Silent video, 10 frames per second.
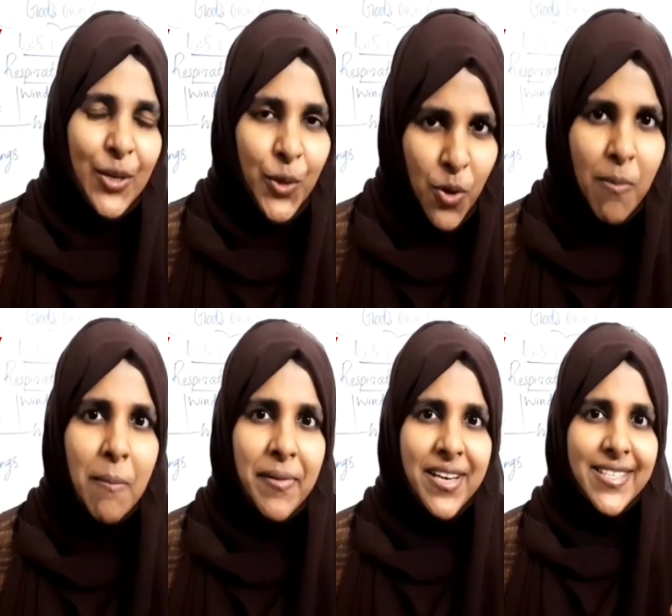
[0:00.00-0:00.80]
Do you
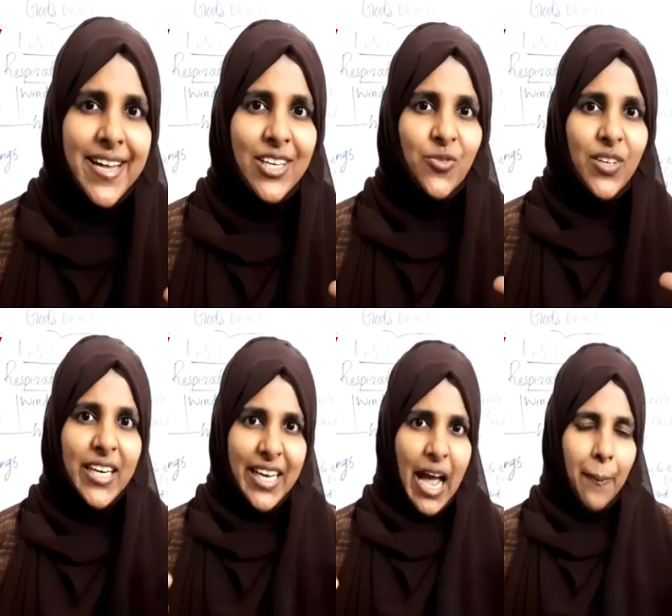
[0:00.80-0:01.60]
memorize that
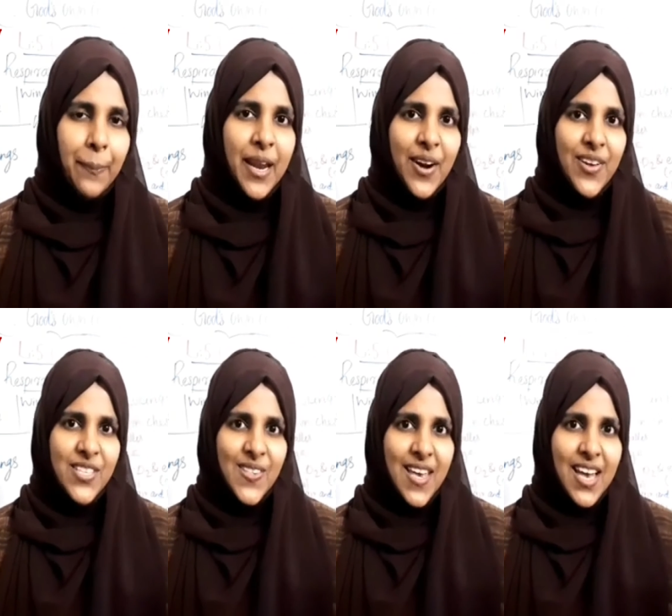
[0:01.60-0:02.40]
word,
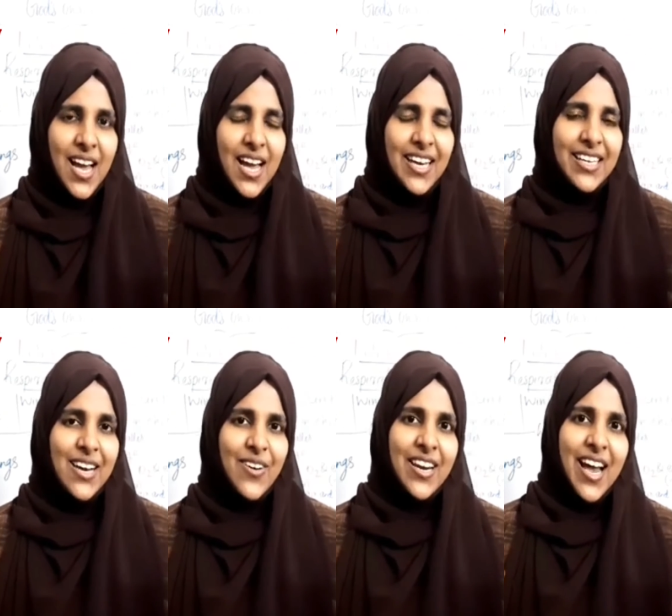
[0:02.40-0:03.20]
capillaries? In
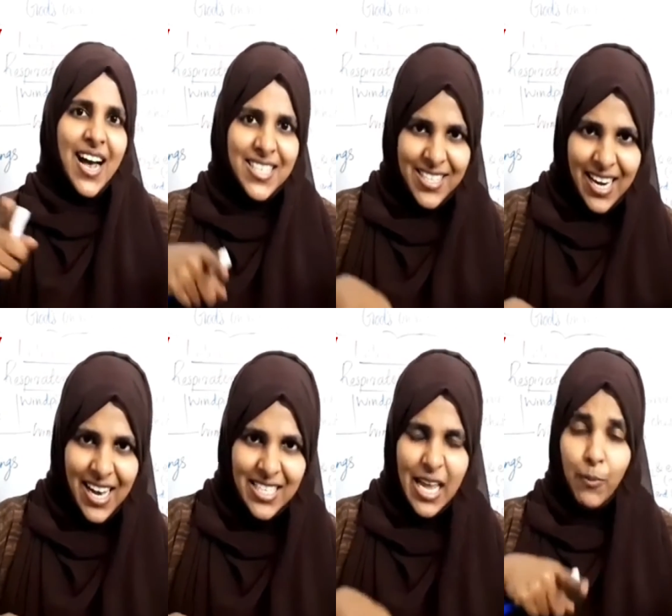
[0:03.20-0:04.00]
our last
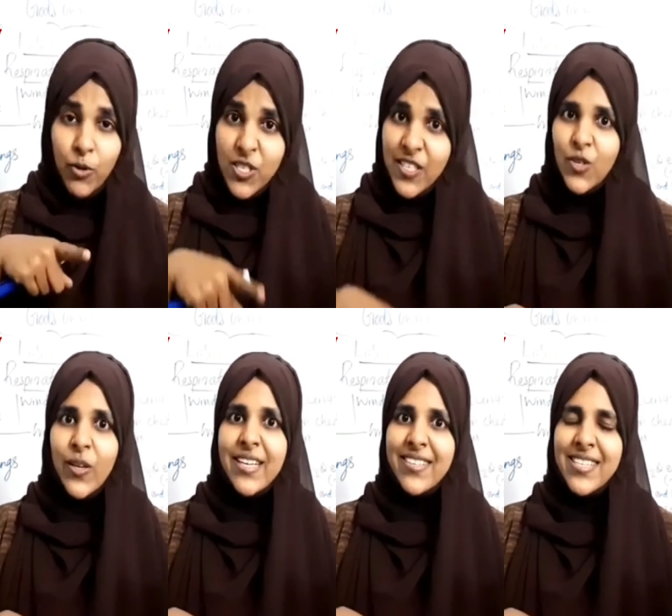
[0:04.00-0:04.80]
class about the
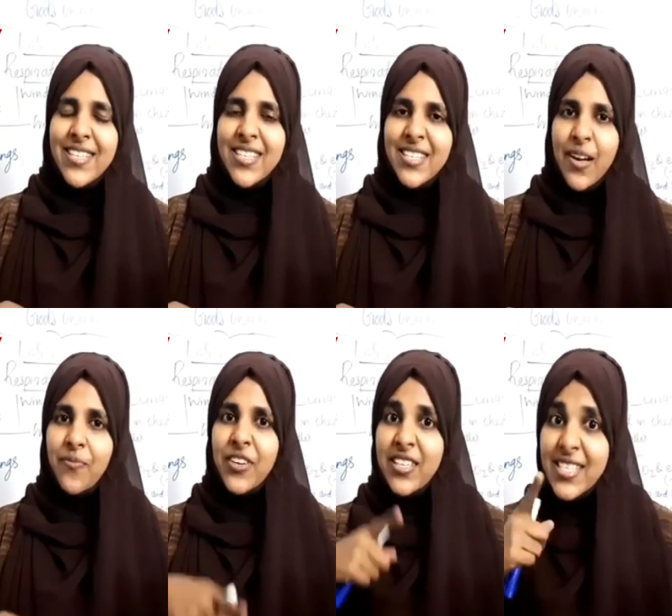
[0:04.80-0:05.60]
circulatory system,
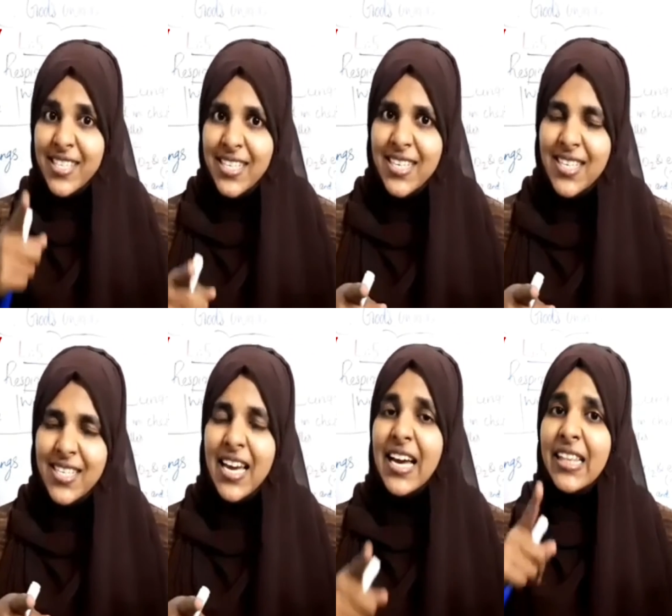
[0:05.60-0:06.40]
we
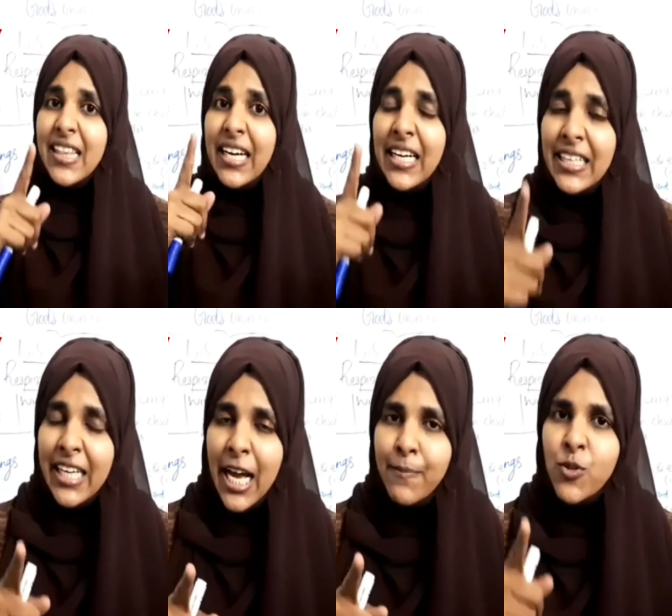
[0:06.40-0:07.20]
discussed 3
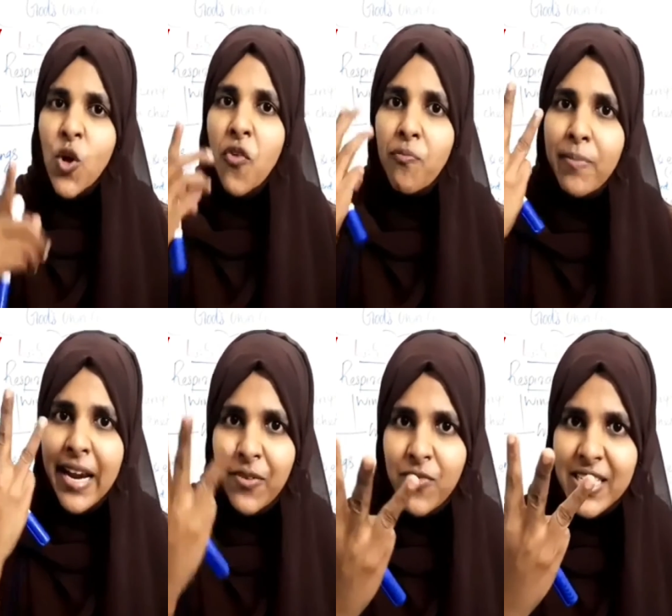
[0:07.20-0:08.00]
types of
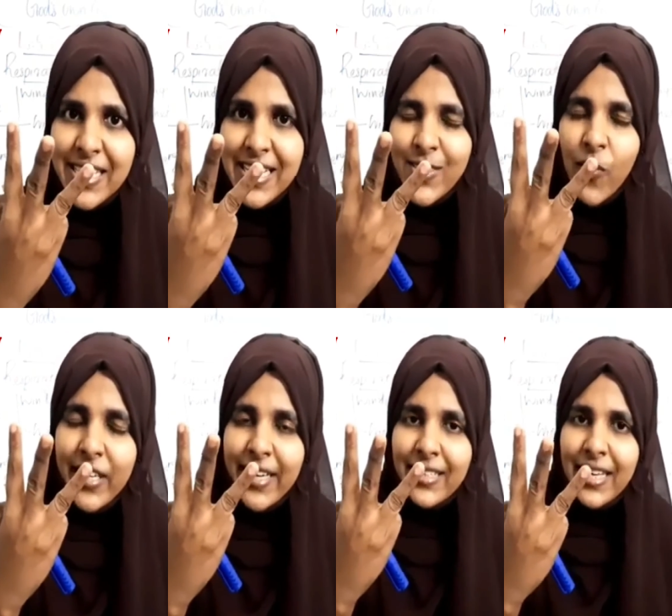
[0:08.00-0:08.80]
blood vessels.
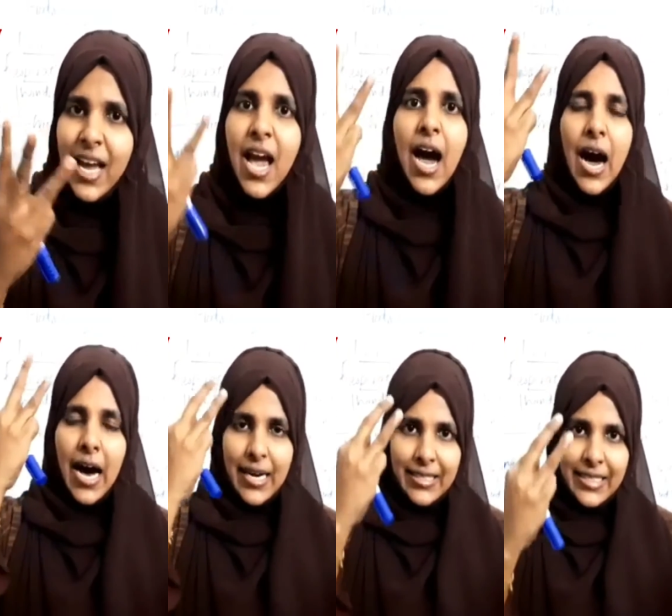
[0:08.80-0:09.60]
What are they?
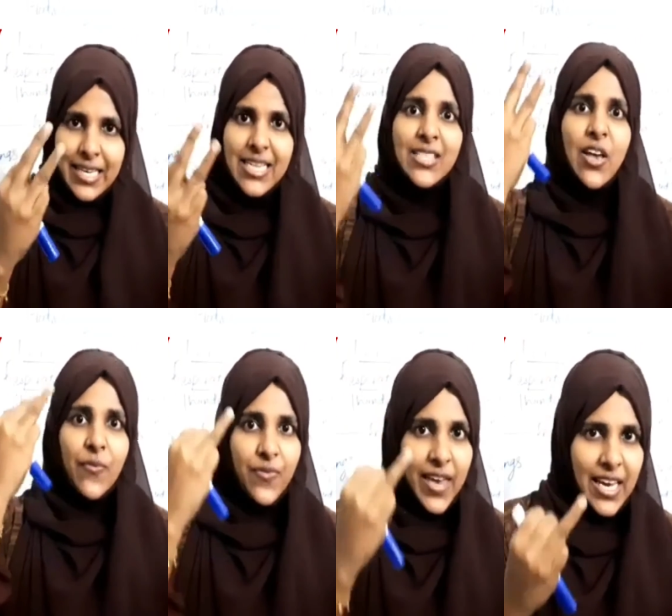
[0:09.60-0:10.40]
Arteries,
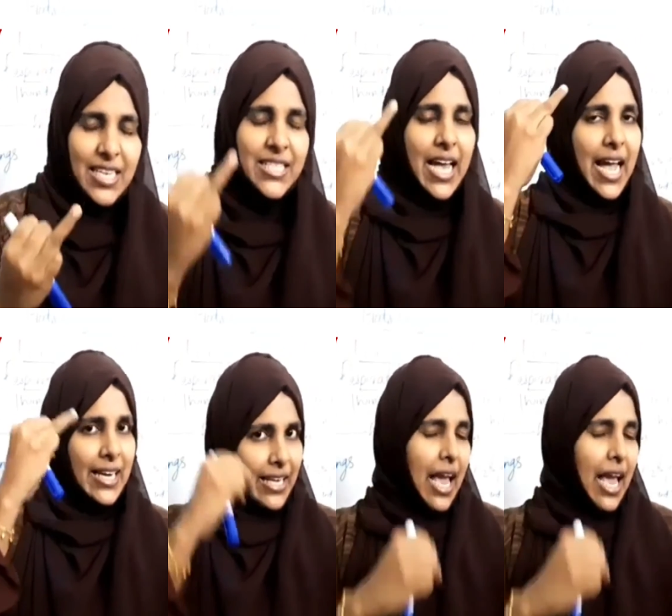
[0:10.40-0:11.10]
veins and